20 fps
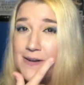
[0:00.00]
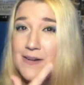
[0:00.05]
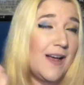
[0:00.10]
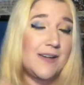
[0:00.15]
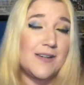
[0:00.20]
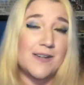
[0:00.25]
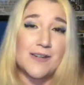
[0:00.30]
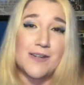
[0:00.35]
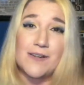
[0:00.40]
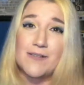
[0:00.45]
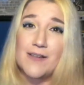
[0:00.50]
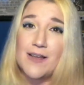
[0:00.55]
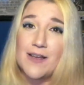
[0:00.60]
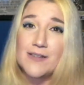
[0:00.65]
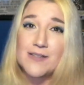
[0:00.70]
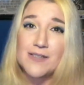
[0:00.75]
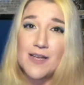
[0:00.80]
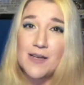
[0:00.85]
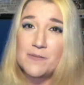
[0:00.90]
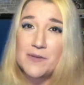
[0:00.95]
I don't know,
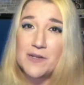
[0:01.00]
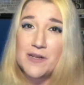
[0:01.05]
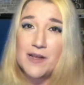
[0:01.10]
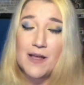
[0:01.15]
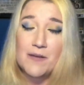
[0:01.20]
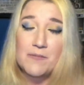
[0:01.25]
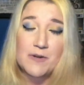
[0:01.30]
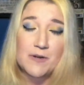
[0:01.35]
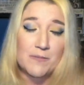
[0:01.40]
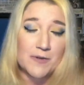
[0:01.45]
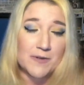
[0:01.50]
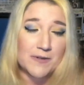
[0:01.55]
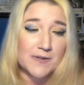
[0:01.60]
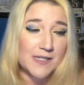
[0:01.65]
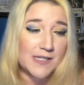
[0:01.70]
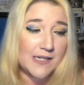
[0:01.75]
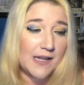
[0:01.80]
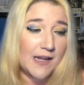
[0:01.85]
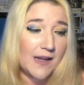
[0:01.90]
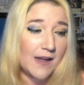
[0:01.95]
guys. I'm in a mood
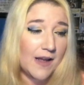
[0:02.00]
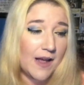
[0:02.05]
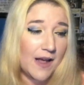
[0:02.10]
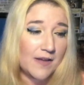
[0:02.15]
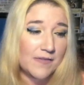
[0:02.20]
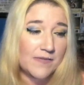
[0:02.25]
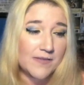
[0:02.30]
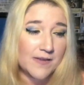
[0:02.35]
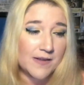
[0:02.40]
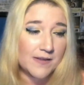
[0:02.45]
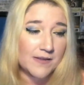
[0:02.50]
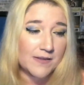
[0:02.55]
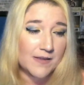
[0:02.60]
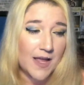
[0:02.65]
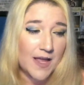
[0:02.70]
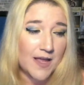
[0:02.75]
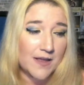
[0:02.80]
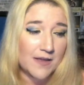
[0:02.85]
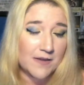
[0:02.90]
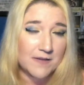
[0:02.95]
today. I feel
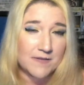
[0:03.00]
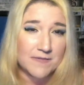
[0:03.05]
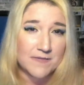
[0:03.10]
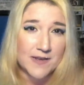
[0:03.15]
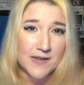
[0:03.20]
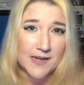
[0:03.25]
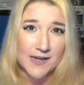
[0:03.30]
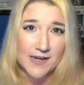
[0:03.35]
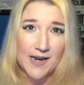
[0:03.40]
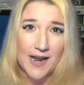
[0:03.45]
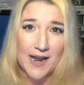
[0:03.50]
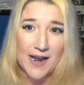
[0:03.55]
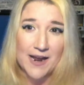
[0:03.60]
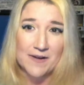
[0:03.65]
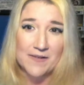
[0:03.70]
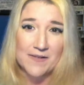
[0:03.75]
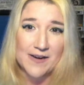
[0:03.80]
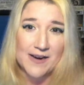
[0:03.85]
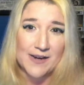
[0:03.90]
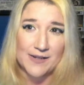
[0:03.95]
like goofy and
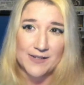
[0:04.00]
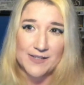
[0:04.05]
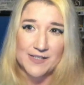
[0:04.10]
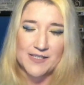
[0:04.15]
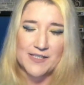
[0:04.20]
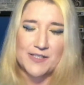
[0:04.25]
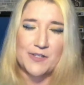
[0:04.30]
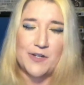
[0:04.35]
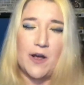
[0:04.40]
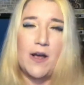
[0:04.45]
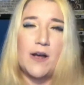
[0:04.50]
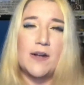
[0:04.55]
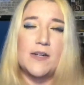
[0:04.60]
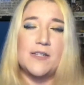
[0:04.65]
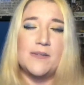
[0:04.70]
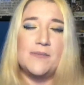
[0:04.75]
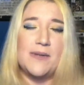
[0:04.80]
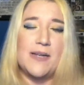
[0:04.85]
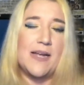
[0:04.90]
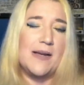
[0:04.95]
angry and just talk
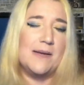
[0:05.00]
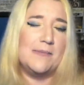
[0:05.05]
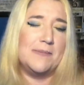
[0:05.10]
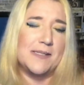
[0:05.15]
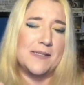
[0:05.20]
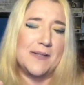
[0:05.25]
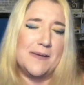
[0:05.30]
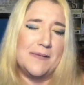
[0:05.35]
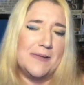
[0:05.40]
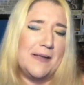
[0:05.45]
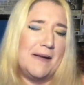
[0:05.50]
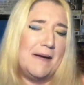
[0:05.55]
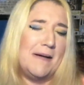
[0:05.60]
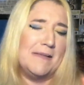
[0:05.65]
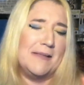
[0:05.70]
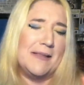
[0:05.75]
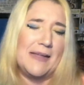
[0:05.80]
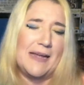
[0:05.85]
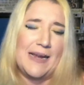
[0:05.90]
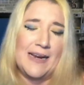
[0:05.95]
to me. I'm so
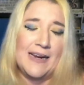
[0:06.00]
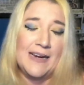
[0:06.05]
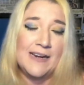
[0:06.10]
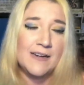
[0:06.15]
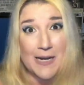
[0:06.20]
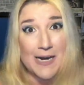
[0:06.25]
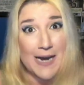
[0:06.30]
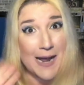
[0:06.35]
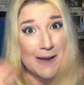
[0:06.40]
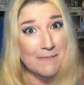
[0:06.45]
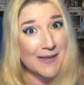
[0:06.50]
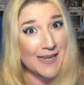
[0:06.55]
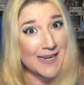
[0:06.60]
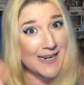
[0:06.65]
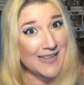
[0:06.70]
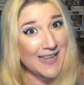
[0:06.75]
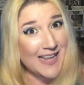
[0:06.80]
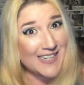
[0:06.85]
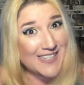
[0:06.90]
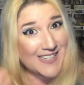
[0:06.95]
lonely. But
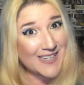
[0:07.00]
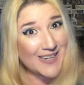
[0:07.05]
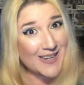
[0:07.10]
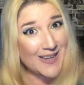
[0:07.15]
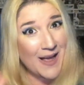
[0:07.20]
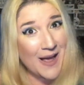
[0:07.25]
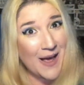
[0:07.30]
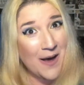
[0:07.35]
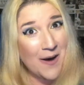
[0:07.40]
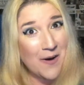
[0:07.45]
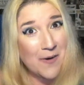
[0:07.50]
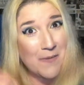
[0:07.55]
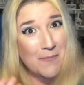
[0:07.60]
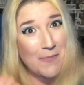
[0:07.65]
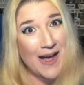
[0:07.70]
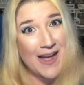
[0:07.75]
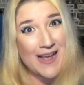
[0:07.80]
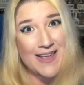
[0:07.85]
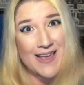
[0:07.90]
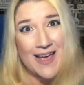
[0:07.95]
I'm gonna let you go.
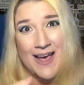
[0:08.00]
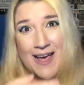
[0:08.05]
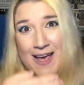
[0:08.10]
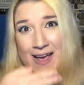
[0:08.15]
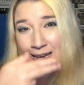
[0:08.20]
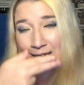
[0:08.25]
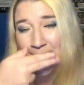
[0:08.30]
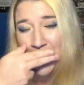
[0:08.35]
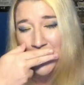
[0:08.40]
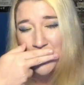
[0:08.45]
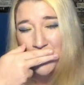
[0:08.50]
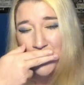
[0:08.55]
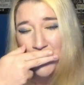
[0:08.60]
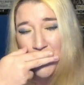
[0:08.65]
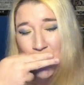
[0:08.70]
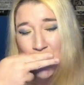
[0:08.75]
Bye, guys.